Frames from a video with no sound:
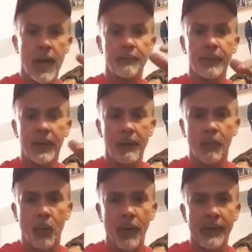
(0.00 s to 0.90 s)
our, P- our
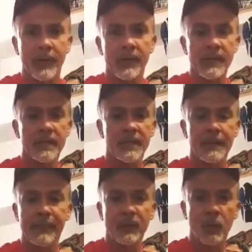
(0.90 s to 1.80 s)
boy,
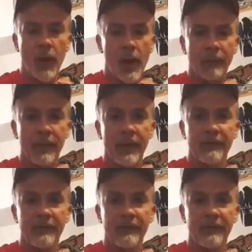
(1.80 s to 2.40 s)
TB12.